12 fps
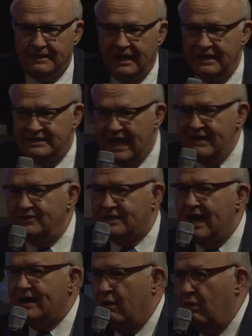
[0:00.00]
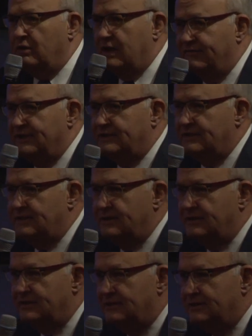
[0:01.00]
And David got a hold of it.
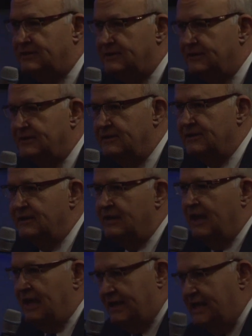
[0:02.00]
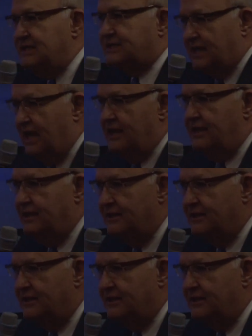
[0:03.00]
And he said,